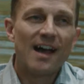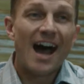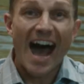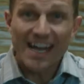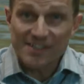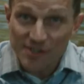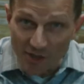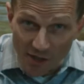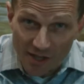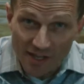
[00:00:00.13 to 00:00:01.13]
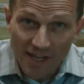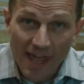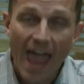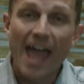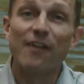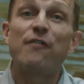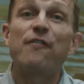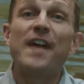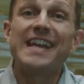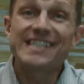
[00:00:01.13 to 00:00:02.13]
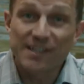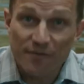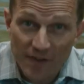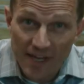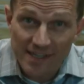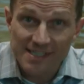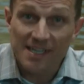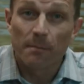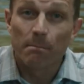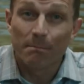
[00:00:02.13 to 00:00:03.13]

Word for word: hustle and face to face